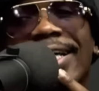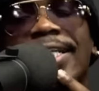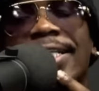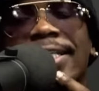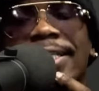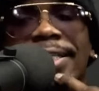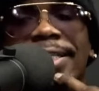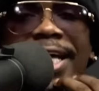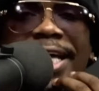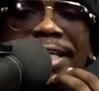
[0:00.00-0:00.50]

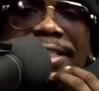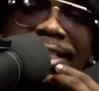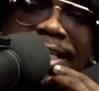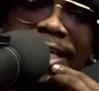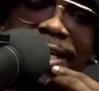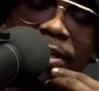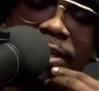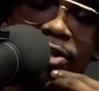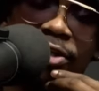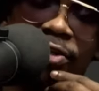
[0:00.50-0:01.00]
That's the
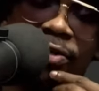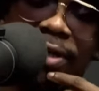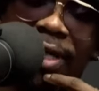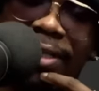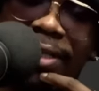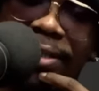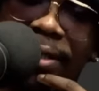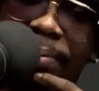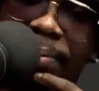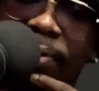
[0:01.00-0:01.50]
issue. That's
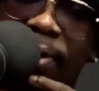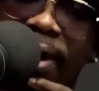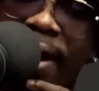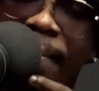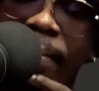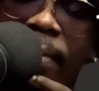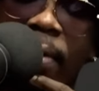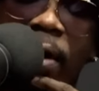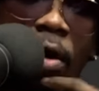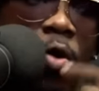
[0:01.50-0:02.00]
a problem.
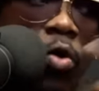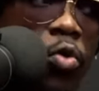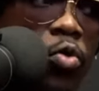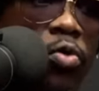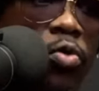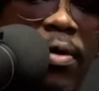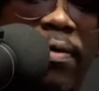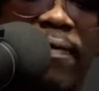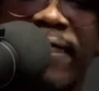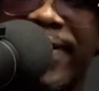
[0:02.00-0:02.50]
Who
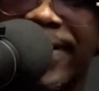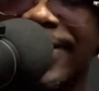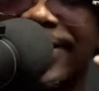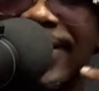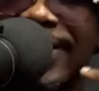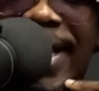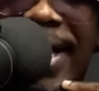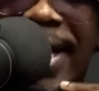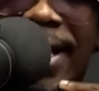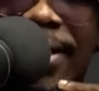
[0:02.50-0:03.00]
gonna fix
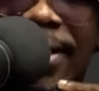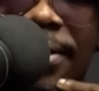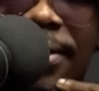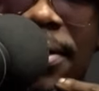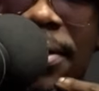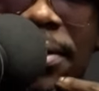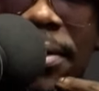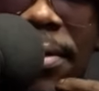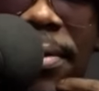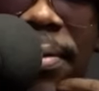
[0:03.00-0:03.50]
that?
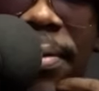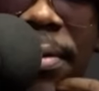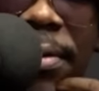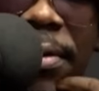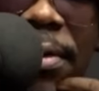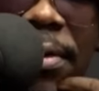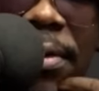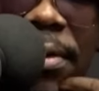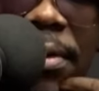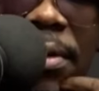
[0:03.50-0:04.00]

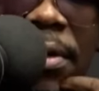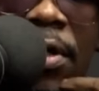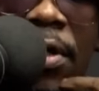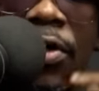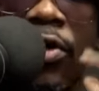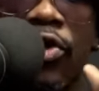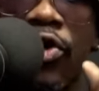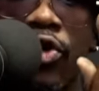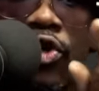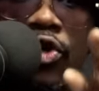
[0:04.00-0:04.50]

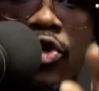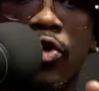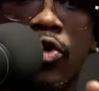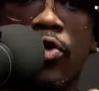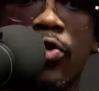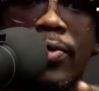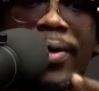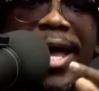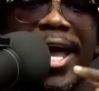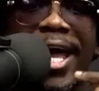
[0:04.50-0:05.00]

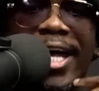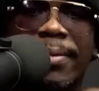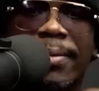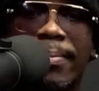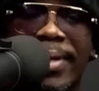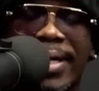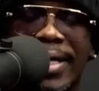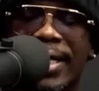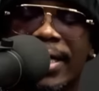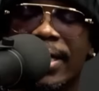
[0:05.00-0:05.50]
You and
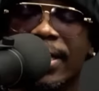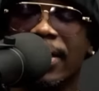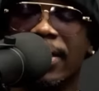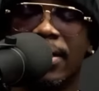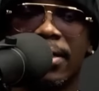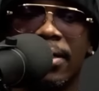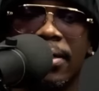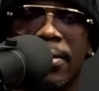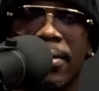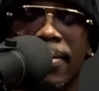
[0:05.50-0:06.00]
me.
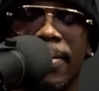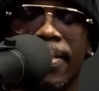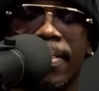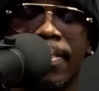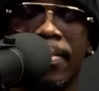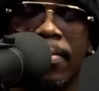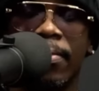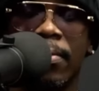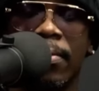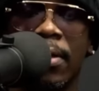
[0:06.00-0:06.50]

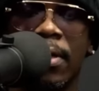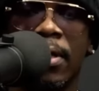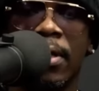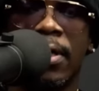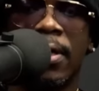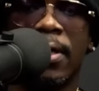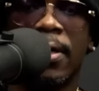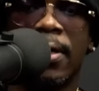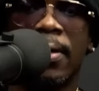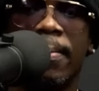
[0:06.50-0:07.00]

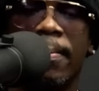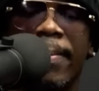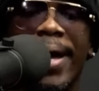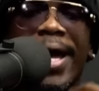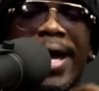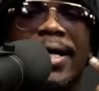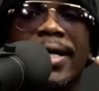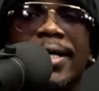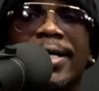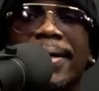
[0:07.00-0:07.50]
By
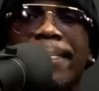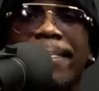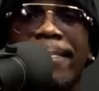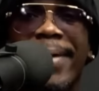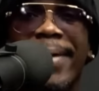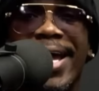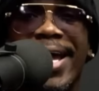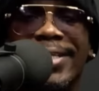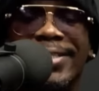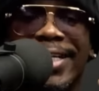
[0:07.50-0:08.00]

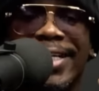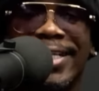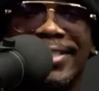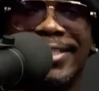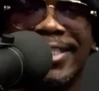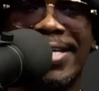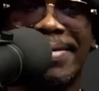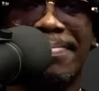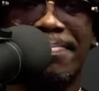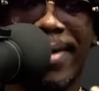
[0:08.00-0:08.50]
commanding,
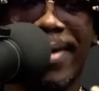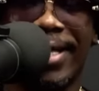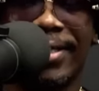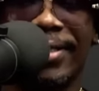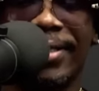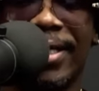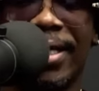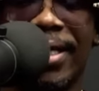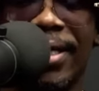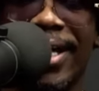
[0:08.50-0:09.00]

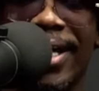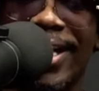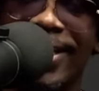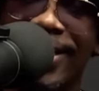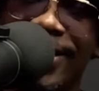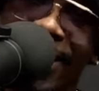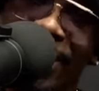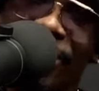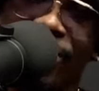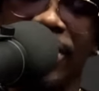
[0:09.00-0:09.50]
demanding,
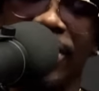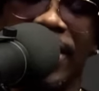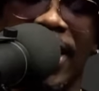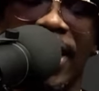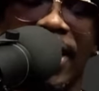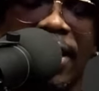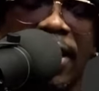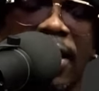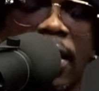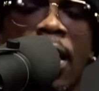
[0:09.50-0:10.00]

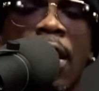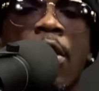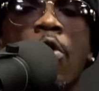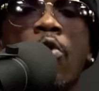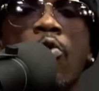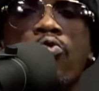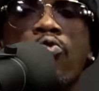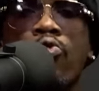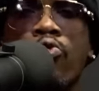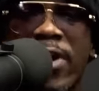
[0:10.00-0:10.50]
initiating
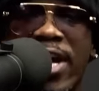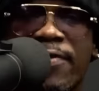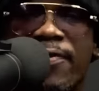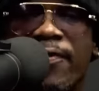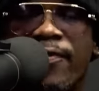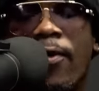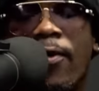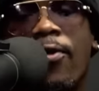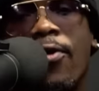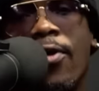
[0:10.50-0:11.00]

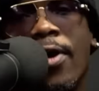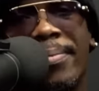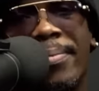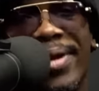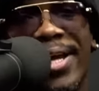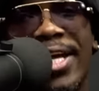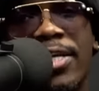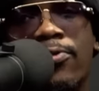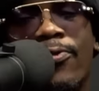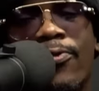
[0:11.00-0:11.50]
reform
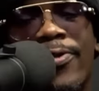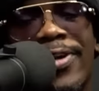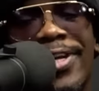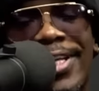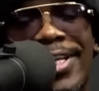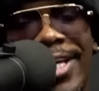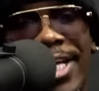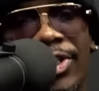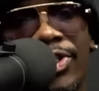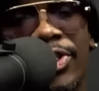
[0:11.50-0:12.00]
in
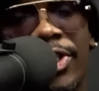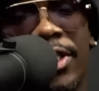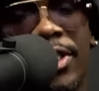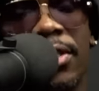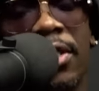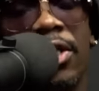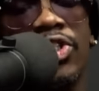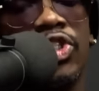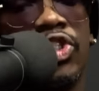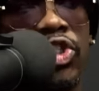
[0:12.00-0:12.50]
religion,
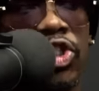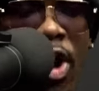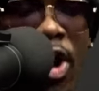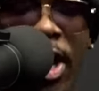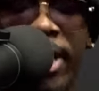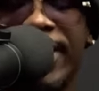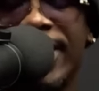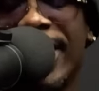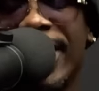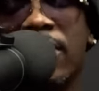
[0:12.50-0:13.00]

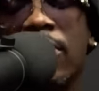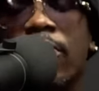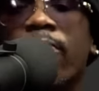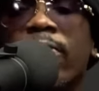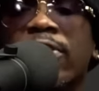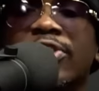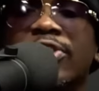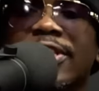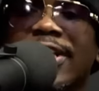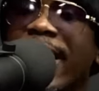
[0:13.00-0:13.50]
starting in
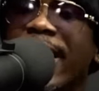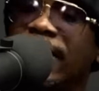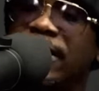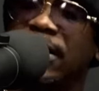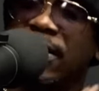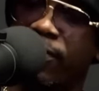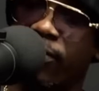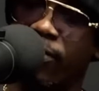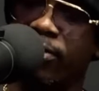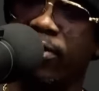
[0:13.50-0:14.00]
Christianity
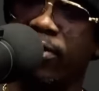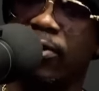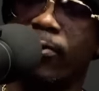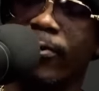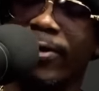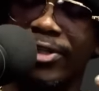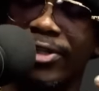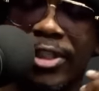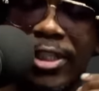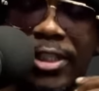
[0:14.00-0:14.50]
for the
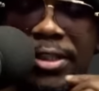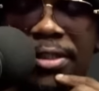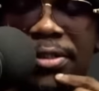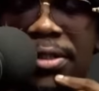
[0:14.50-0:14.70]
Christians.